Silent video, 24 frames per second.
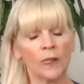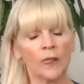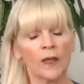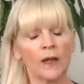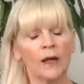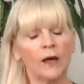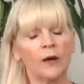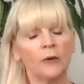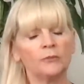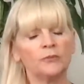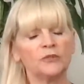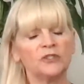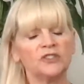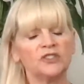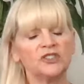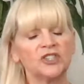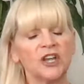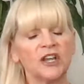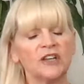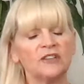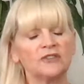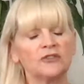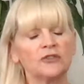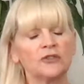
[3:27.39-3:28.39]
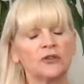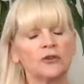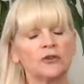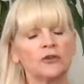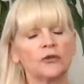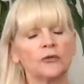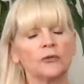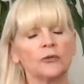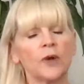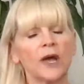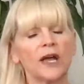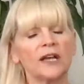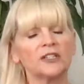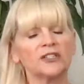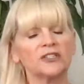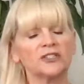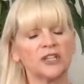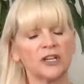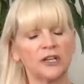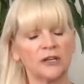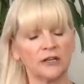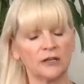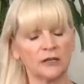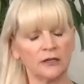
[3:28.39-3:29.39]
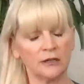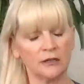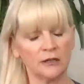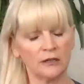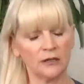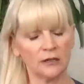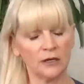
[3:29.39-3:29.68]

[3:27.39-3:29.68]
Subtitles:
help to change the direction